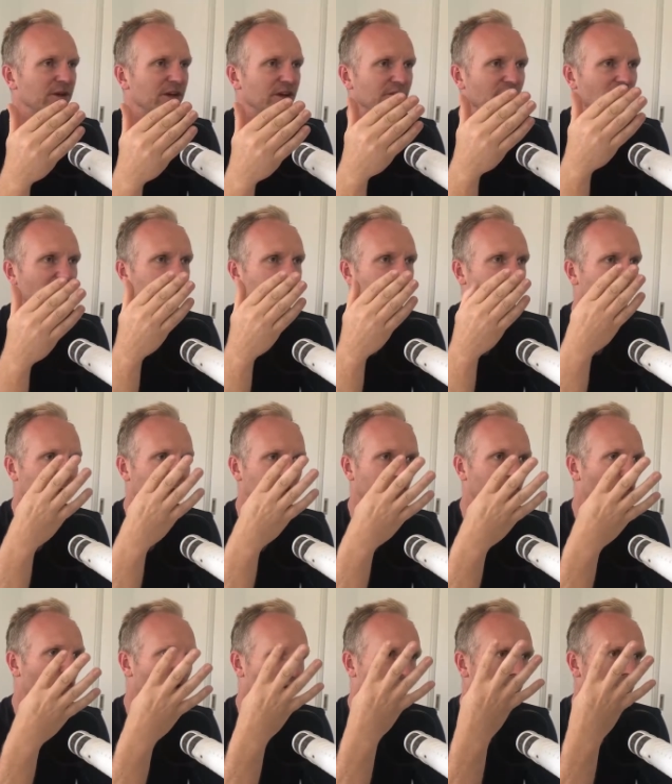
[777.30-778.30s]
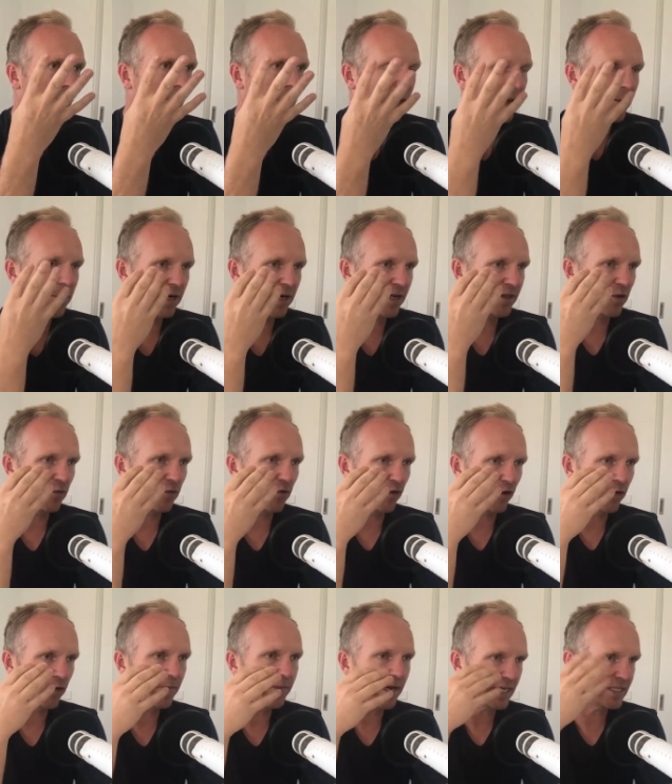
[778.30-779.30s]
them if I could get four or more people in the
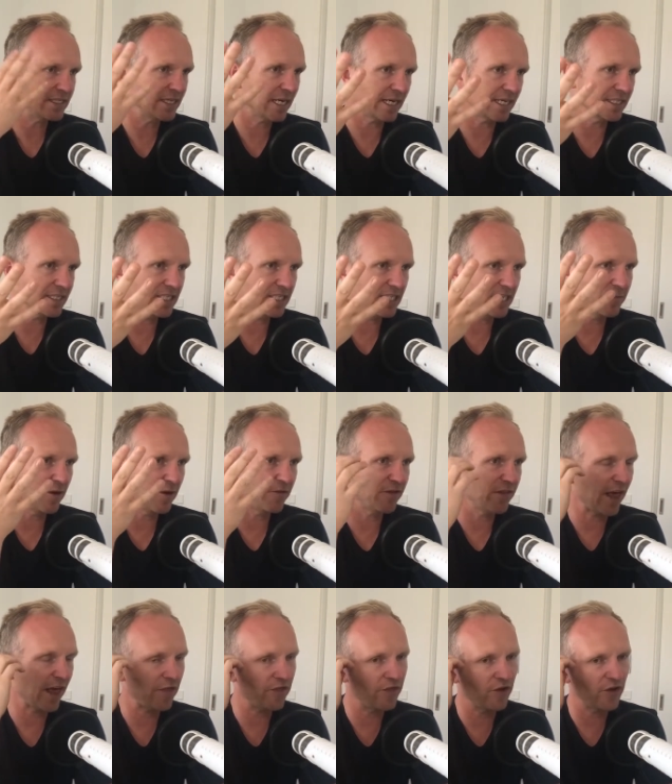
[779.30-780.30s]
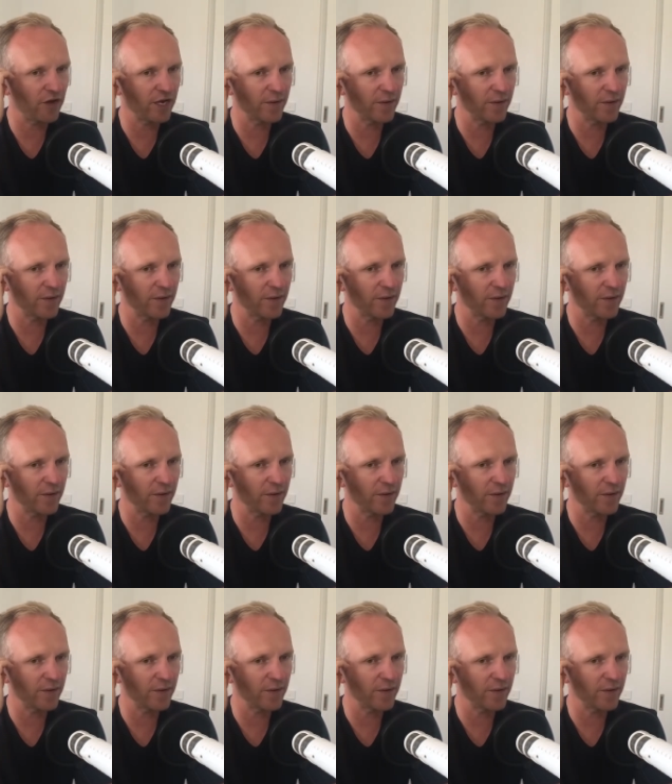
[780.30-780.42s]
room and to listen to me for that